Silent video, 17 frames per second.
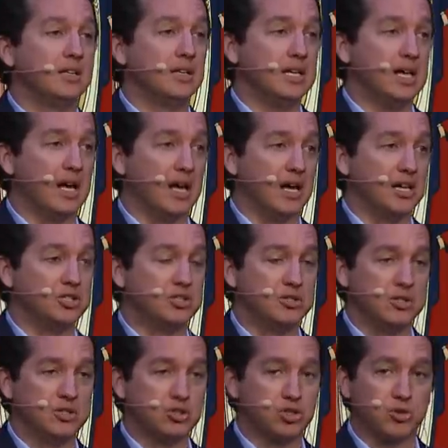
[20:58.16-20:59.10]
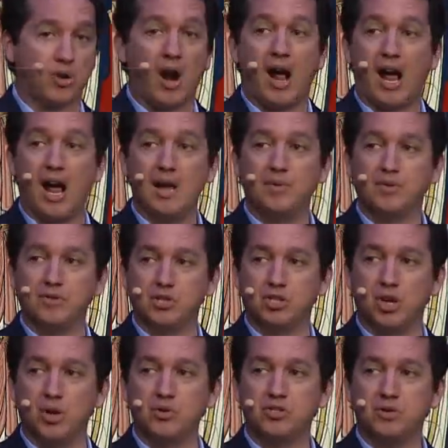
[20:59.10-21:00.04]
uh, tribe of the
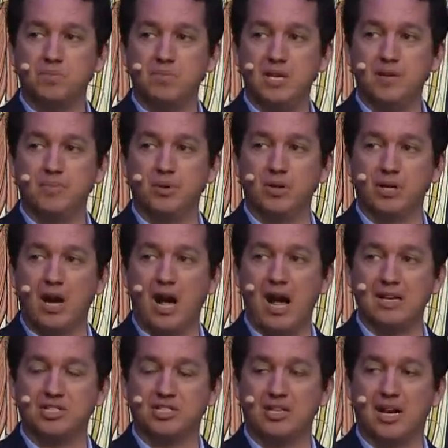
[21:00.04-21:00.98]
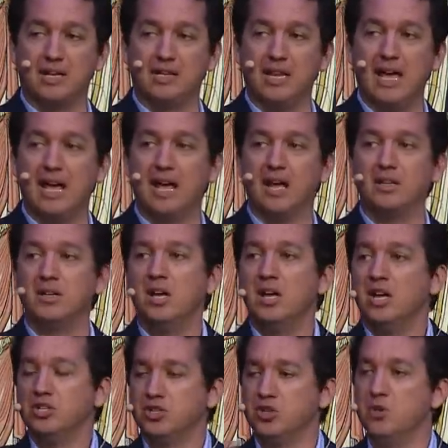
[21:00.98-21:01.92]
chosen people in a hostile land
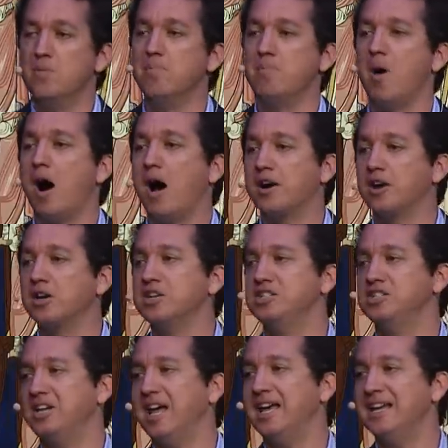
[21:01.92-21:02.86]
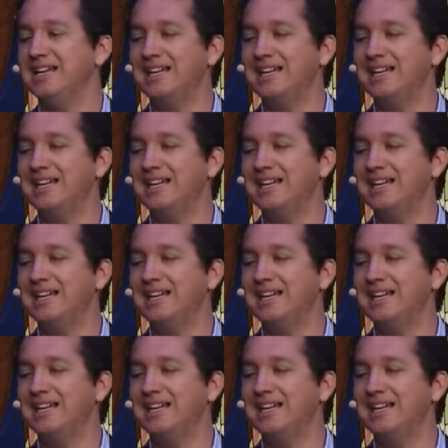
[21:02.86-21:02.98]
to modern day